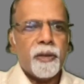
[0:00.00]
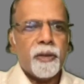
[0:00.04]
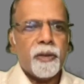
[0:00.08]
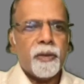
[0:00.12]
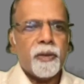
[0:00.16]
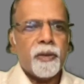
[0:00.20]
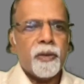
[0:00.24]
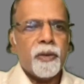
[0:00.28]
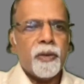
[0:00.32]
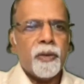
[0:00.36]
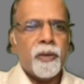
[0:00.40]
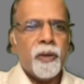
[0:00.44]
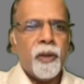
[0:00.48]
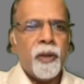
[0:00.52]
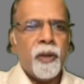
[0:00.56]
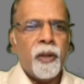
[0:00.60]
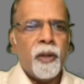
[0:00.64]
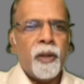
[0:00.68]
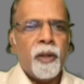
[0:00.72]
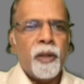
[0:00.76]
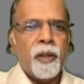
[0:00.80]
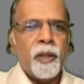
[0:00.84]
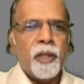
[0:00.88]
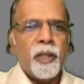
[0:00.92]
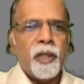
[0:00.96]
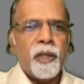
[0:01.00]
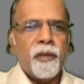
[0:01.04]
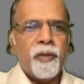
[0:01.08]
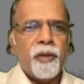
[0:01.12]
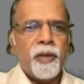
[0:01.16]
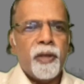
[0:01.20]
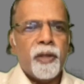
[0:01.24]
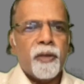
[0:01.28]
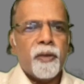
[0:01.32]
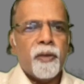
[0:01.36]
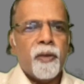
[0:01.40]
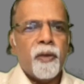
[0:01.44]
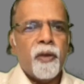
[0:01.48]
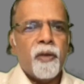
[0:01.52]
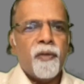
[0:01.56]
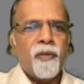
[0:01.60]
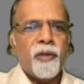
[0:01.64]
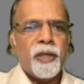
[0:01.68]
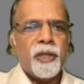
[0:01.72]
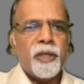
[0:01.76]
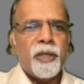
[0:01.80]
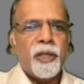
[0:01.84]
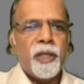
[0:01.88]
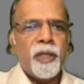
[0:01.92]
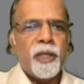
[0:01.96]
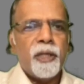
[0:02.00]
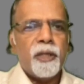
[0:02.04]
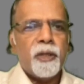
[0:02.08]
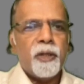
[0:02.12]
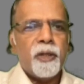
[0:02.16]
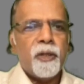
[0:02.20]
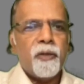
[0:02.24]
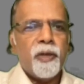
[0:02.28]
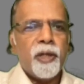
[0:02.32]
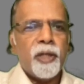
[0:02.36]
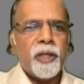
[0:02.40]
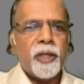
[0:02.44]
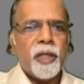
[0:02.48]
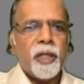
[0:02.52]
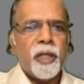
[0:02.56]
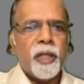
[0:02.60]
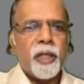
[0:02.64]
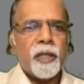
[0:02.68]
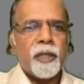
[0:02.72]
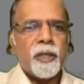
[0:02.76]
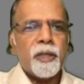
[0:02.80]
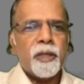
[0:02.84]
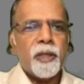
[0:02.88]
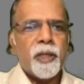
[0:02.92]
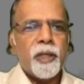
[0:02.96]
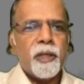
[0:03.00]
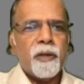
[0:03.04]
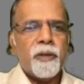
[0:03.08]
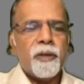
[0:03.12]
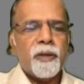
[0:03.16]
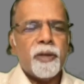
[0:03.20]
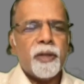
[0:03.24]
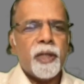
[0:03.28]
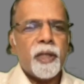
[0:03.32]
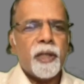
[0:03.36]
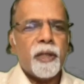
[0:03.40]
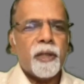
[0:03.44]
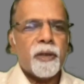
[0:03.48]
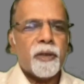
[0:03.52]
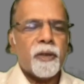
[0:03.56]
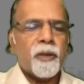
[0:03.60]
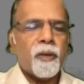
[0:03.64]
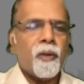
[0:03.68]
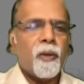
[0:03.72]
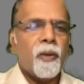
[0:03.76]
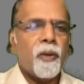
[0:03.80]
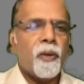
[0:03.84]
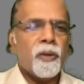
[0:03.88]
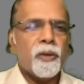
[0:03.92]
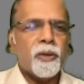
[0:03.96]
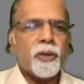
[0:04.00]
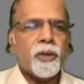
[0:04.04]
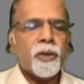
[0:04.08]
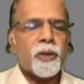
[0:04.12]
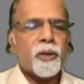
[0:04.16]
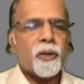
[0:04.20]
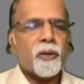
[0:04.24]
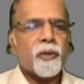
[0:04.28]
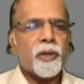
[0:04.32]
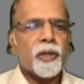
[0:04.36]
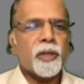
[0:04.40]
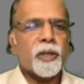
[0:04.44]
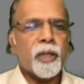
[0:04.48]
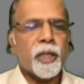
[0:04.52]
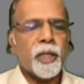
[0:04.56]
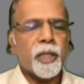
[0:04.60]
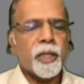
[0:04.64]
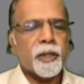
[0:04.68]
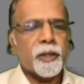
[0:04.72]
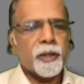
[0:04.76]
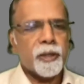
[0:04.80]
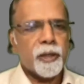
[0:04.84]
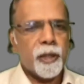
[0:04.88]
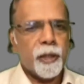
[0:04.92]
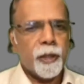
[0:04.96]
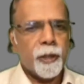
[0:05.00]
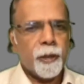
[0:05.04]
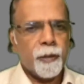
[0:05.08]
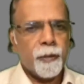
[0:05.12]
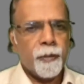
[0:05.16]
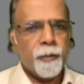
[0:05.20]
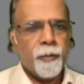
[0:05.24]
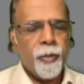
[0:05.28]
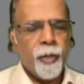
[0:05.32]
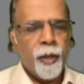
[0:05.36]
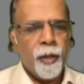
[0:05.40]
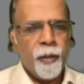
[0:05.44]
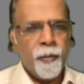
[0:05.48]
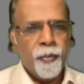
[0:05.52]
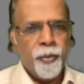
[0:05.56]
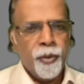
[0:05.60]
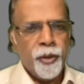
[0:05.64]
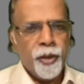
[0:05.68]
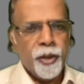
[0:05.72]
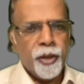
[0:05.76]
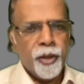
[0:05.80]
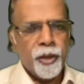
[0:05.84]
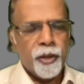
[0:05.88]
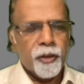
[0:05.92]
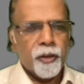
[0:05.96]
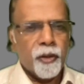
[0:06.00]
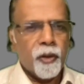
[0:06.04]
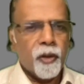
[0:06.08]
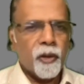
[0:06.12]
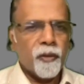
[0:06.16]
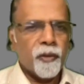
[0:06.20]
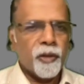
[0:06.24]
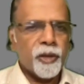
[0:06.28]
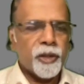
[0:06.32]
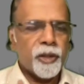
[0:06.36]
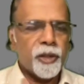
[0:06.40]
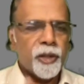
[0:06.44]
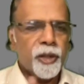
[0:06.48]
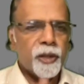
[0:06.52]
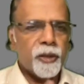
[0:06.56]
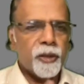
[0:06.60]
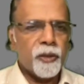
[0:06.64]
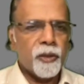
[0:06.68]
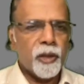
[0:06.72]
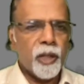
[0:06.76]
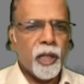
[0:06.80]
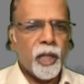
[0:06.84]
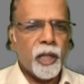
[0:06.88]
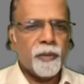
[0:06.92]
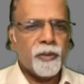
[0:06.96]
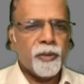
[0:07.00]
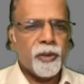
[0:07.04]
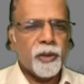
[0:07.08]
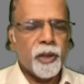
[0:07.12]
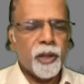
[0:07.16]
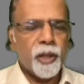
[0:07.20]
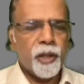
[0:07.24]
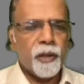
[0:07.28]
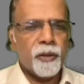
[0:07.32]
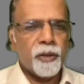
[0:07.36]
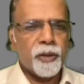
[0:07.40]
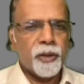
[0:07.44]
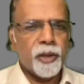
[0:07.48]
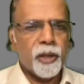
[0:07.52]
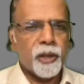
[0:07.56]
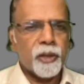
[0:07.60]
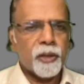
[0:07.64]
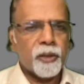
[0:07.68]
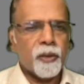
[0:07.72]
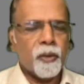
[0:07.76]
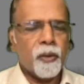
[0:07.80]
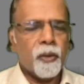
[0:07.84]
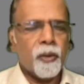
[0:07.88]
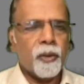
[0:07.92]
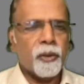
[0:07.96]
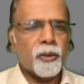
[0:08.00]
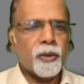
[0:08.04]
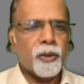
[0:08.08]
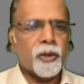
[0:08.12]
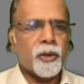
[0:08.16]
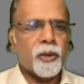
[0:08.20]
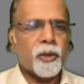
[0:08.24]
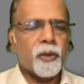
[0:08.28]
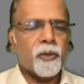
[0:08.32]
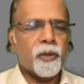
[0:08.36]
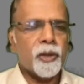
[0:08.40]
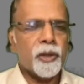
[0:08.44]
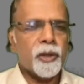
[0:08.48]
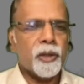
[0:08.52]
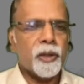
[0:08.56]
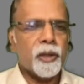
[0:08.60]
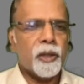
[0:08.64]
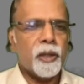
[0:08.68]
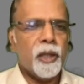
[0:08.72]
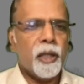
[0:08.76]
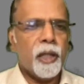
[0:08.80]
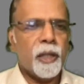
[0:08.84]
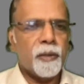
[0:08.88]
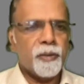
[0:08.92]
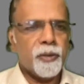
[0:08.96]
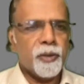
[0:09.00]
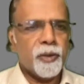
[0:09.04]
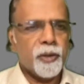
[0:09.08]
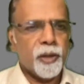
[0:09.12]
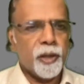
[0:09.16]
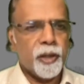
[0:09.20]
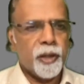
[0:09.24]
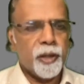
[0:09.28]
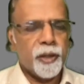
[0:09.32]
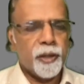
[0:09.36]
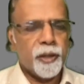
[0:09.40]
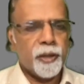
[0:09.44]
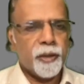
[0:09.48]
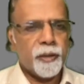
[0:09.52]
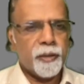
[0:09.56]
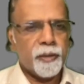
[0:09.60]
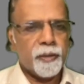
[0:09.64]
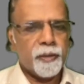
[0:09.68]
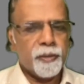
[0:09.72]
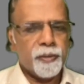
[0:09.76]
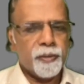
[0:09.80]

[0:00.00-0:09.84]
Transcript: So if the convexity is towards the right side, you say the scoliosis towards the right side. If the convexity is on the left side, you say scoliosis towards the left side.